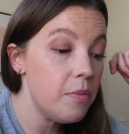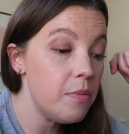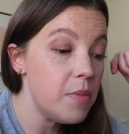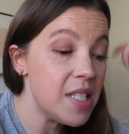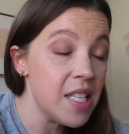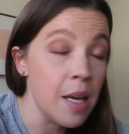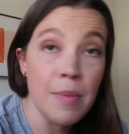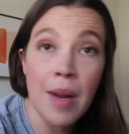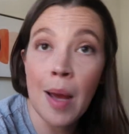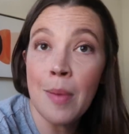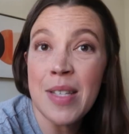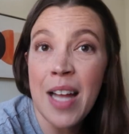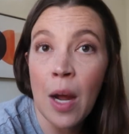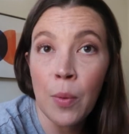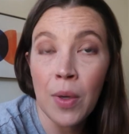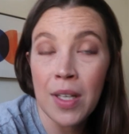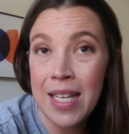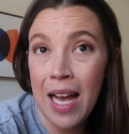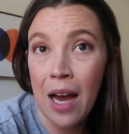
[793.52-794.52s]
sometimes
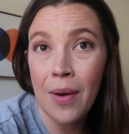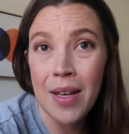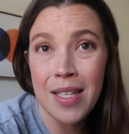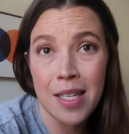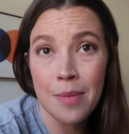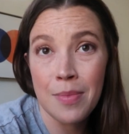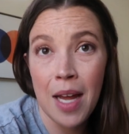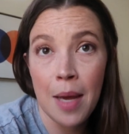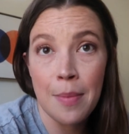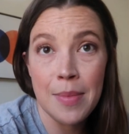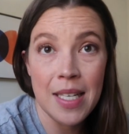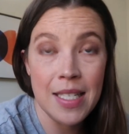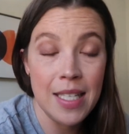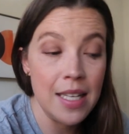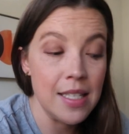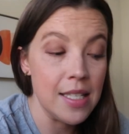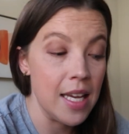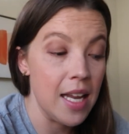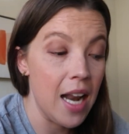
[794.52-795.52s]
that works out and sometimes it
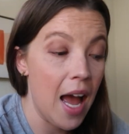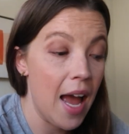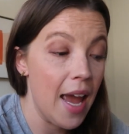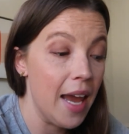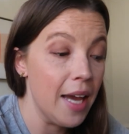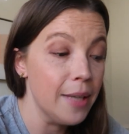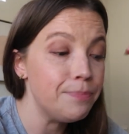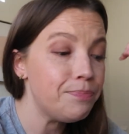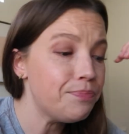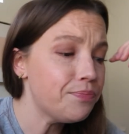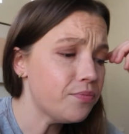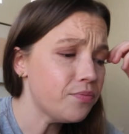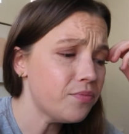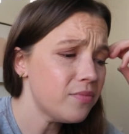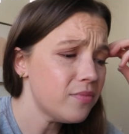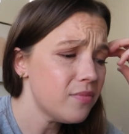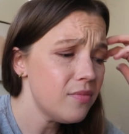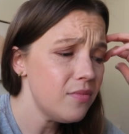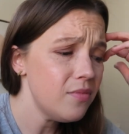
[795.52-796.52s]
doesn't.
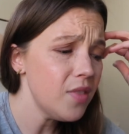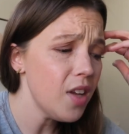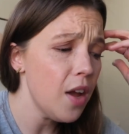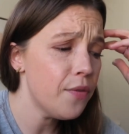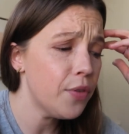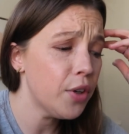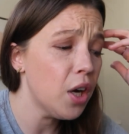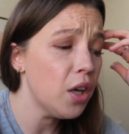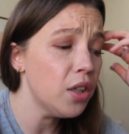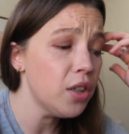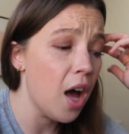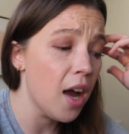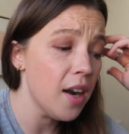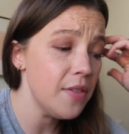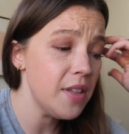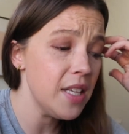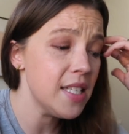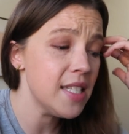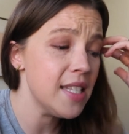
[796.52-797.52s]
For a lot
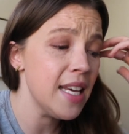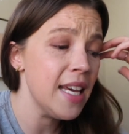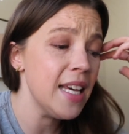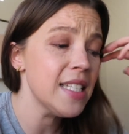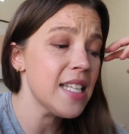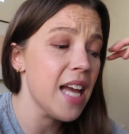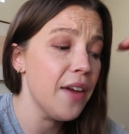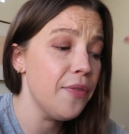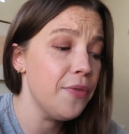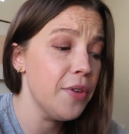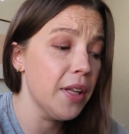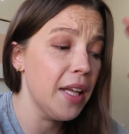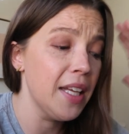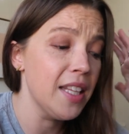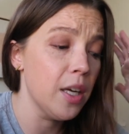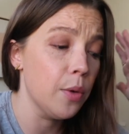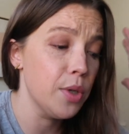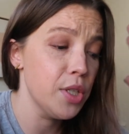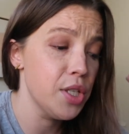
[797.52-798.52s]
of these things, I feel
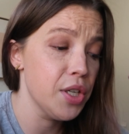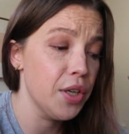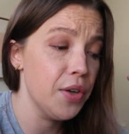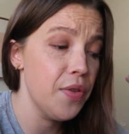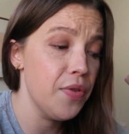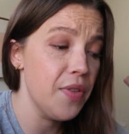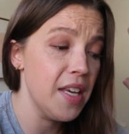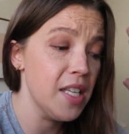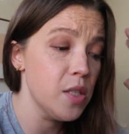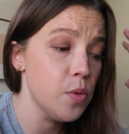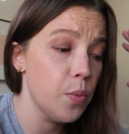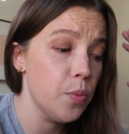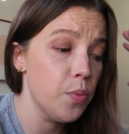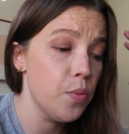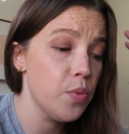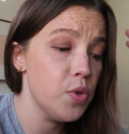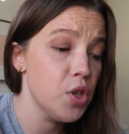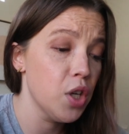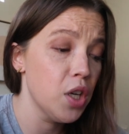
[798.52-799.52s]
like there were
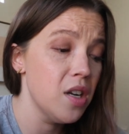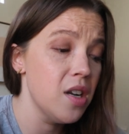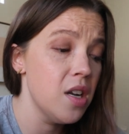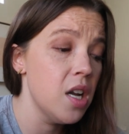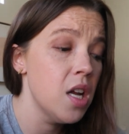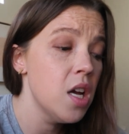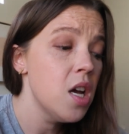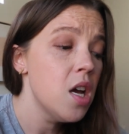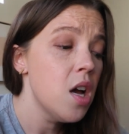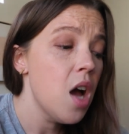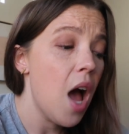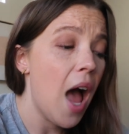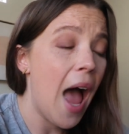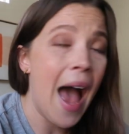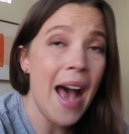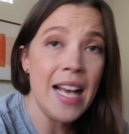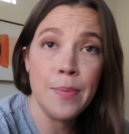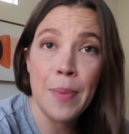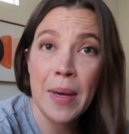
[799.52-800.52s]
certain
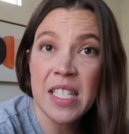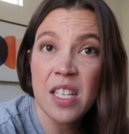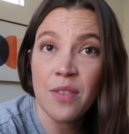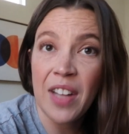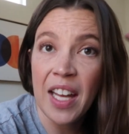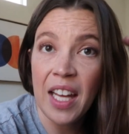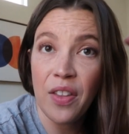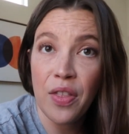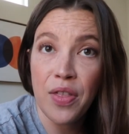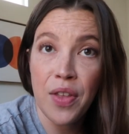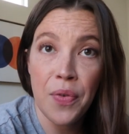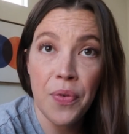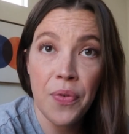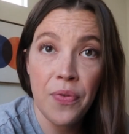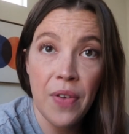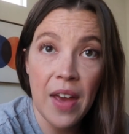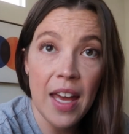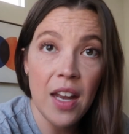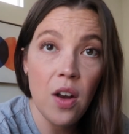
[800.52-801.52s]
aspects of like the
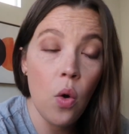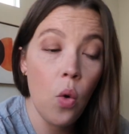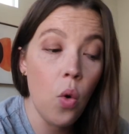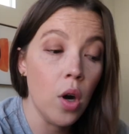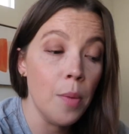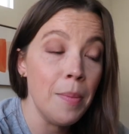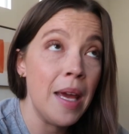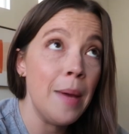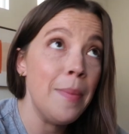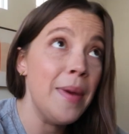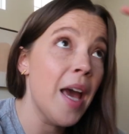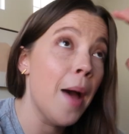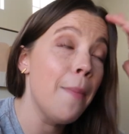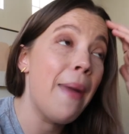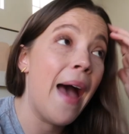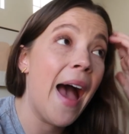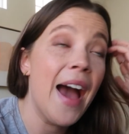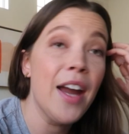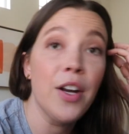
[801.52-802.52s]
fit or maybe a
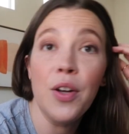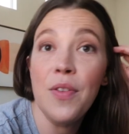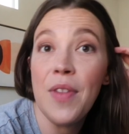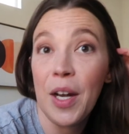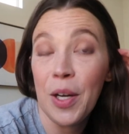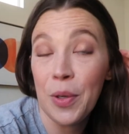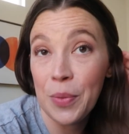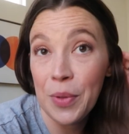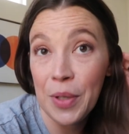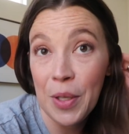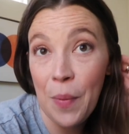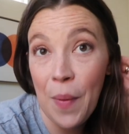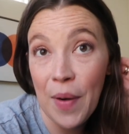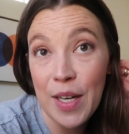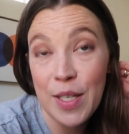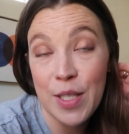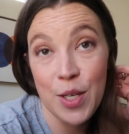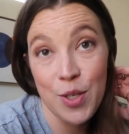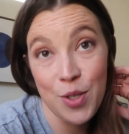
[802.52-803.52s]
pattern that I really
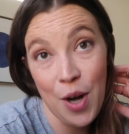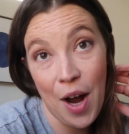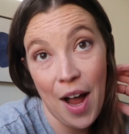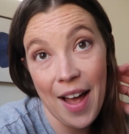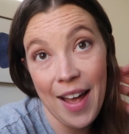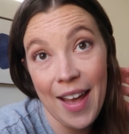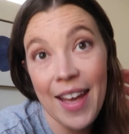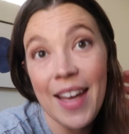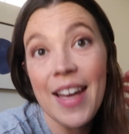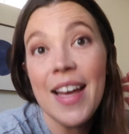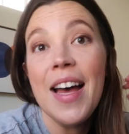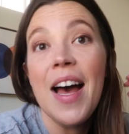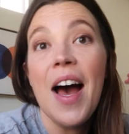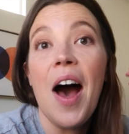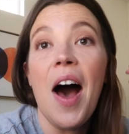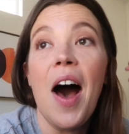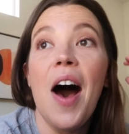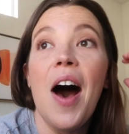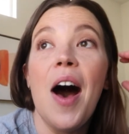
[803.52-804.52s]
wanted to try.
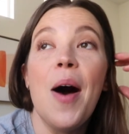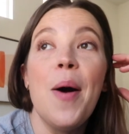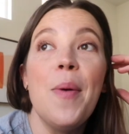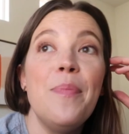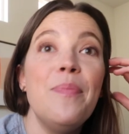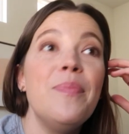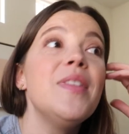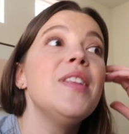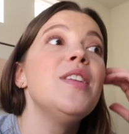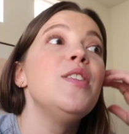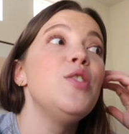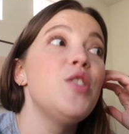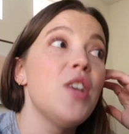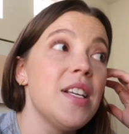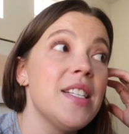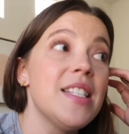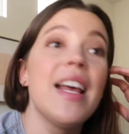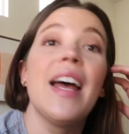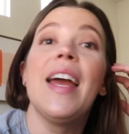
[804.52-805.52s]

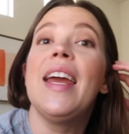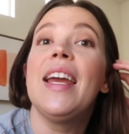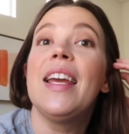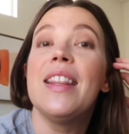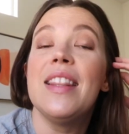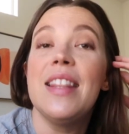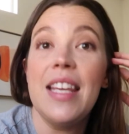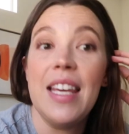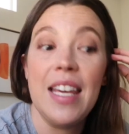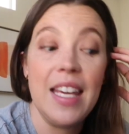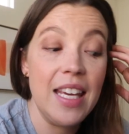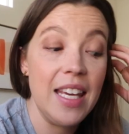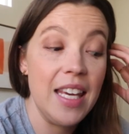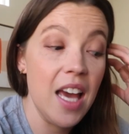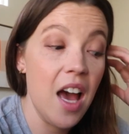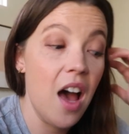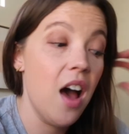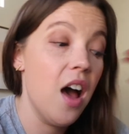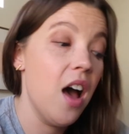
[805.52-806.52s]
Just like the